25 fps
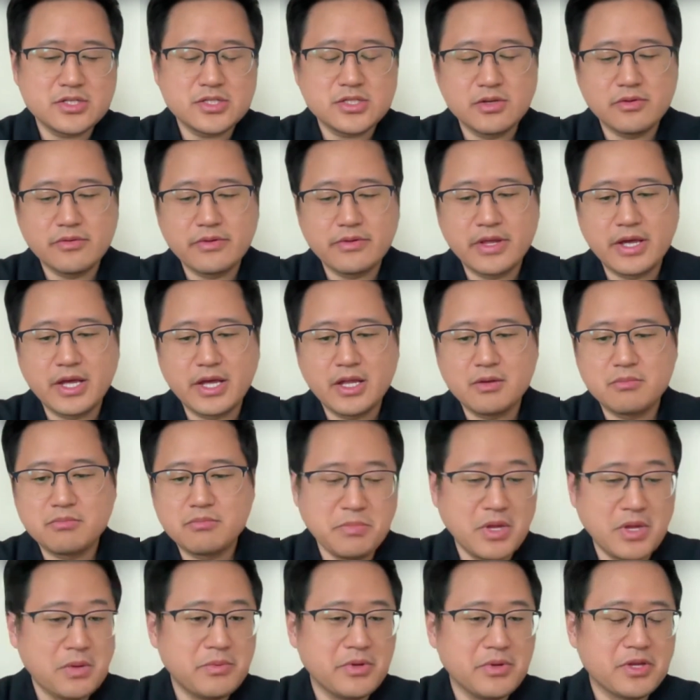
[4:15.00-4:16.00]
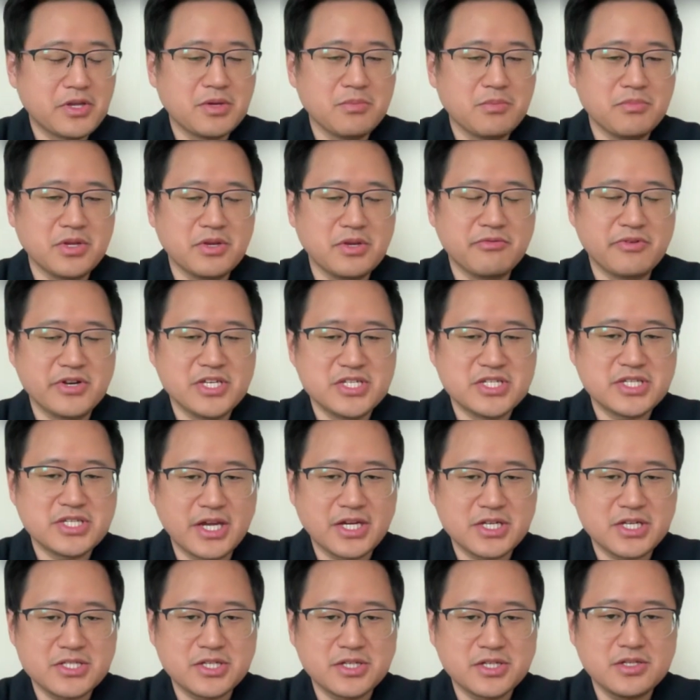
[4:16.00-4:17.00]
so that maybe it can be
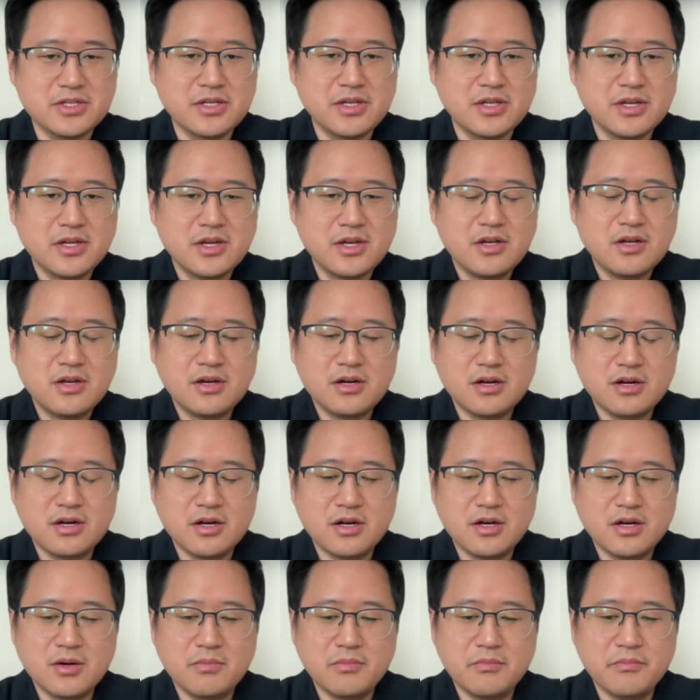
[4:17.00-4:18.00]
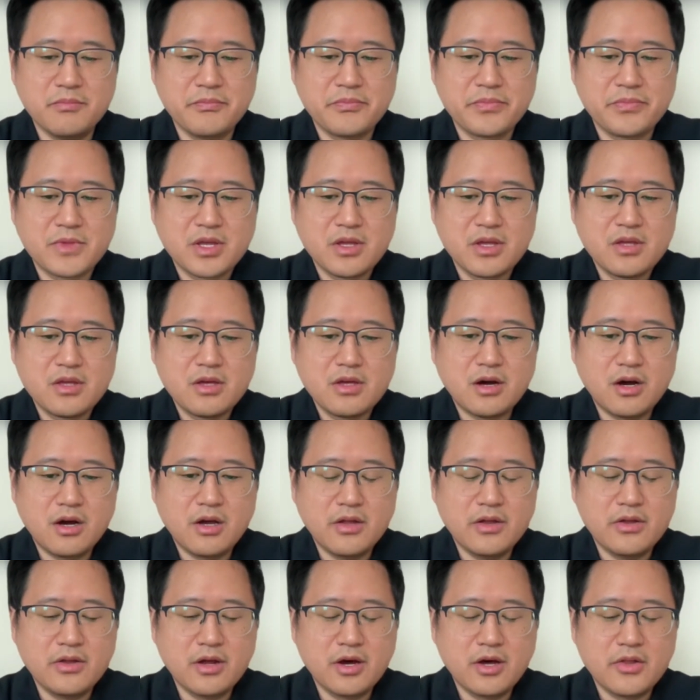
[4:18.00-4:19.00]
resected.
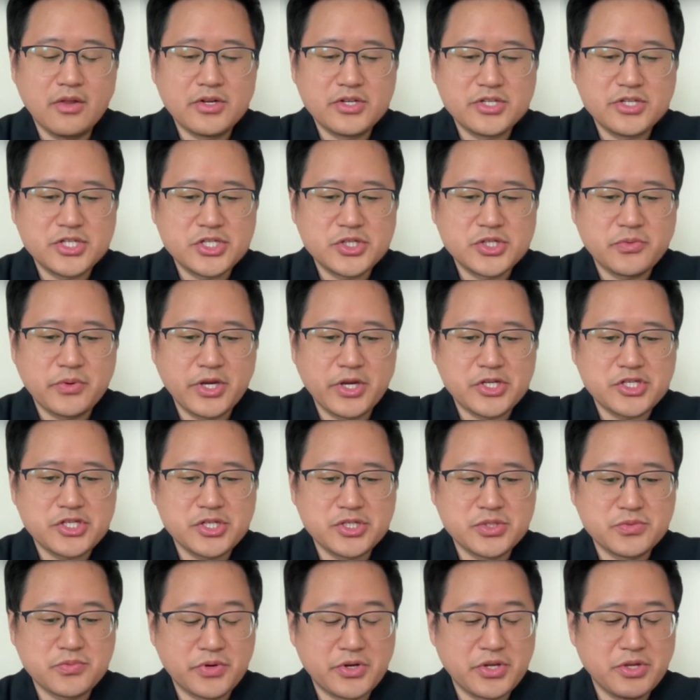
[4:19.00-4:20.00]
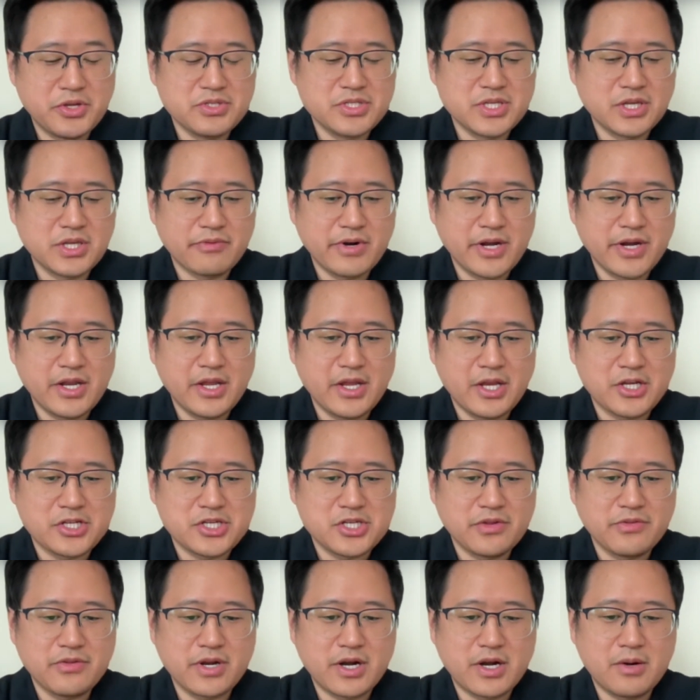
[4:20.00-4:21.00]
In other situations, we're using
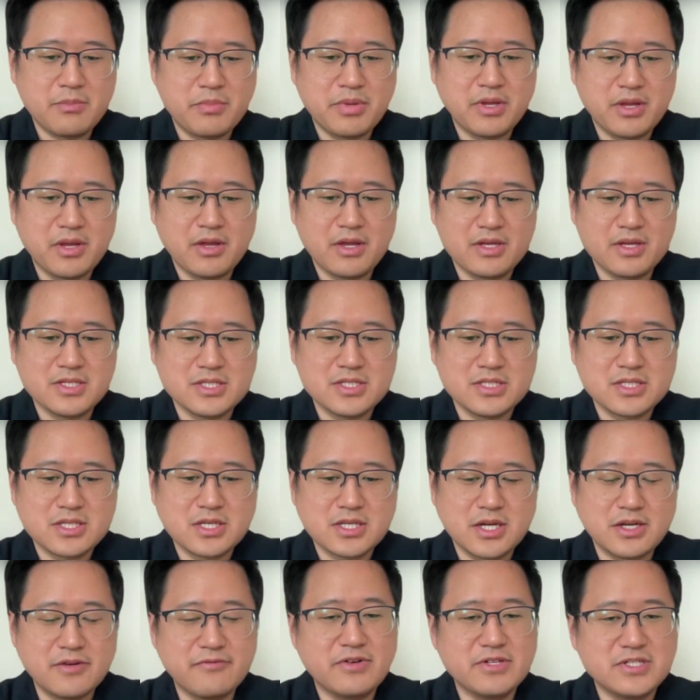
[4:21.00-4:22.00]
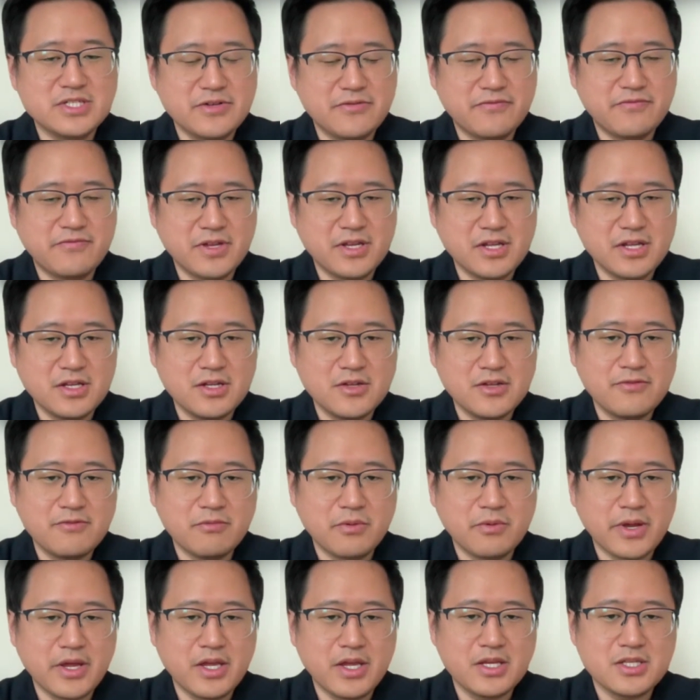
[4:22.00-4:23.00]
radiation therapy as kind of a definitive
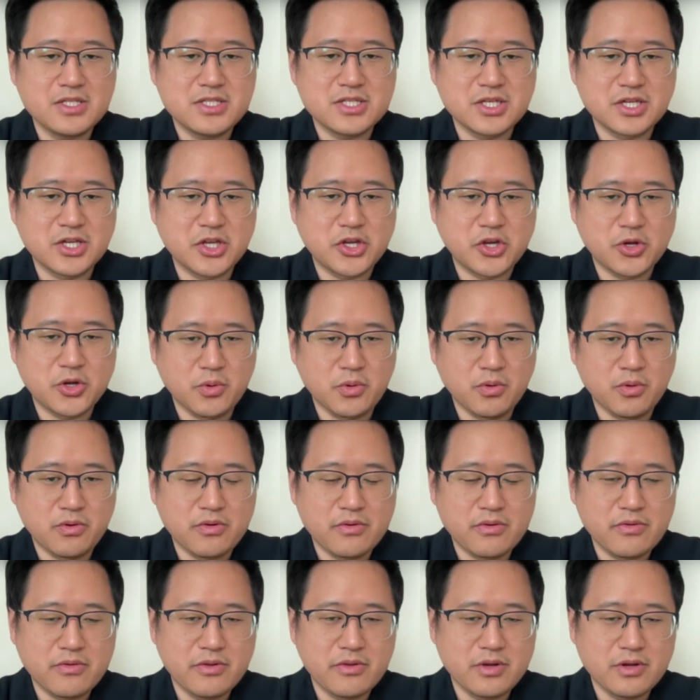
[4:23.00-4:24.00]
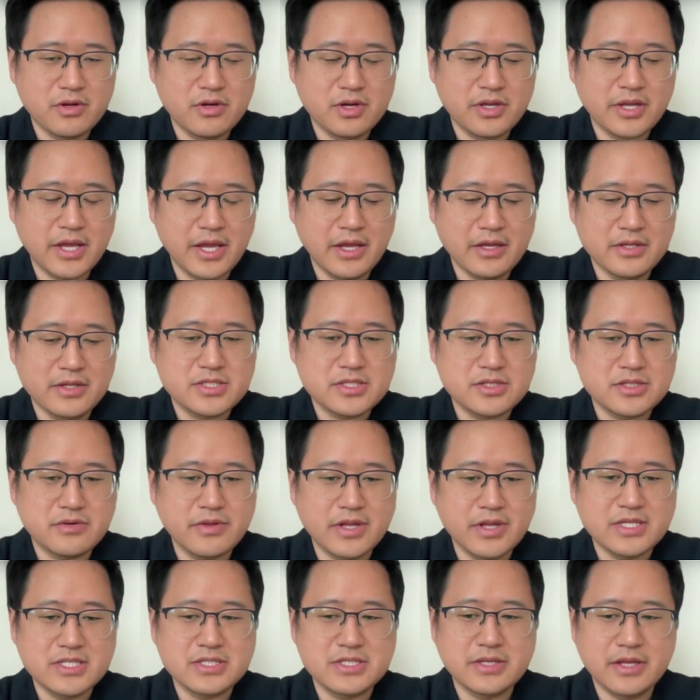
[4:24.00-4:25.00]
way to cure the cancer
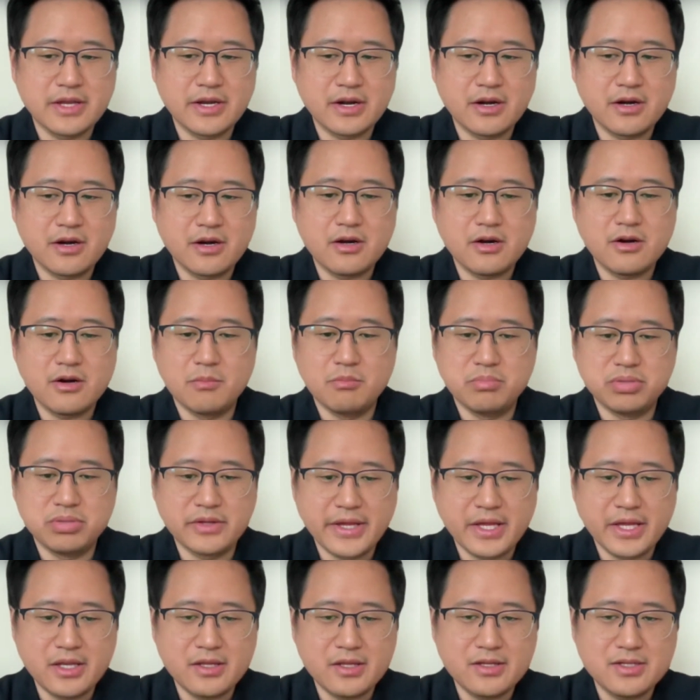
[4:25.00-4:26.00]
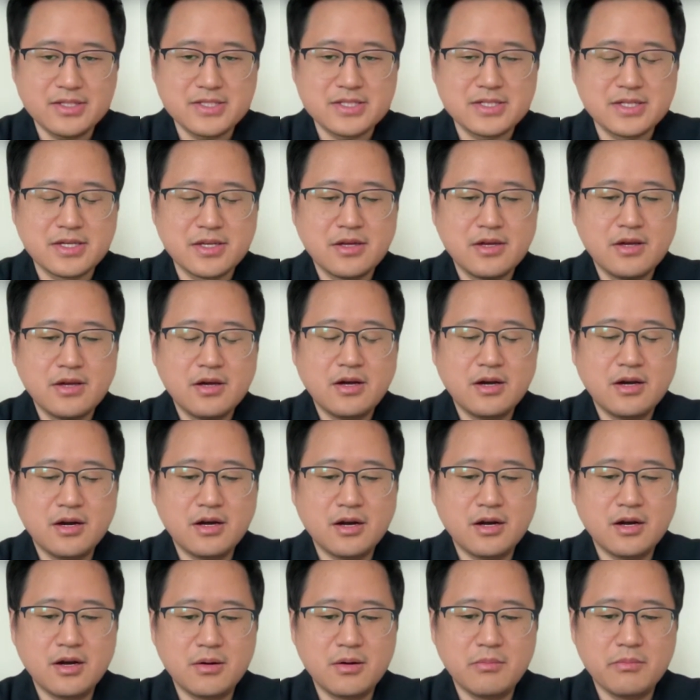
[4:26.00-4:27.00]
that's there, ablate it,
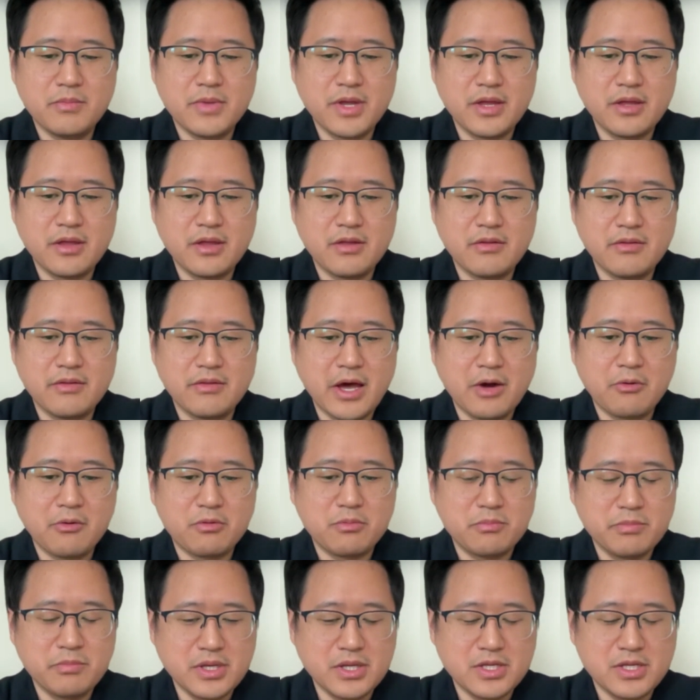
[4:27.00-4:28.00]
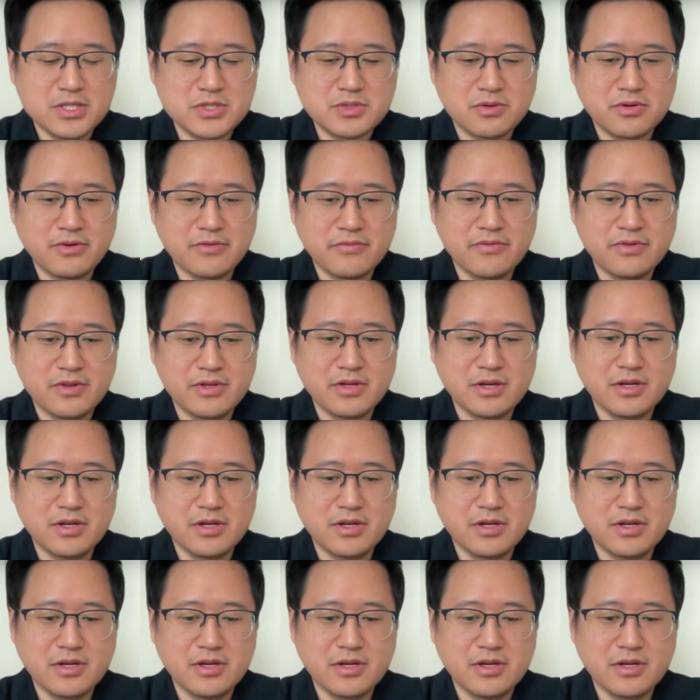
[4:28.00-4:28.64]
and that will be sort of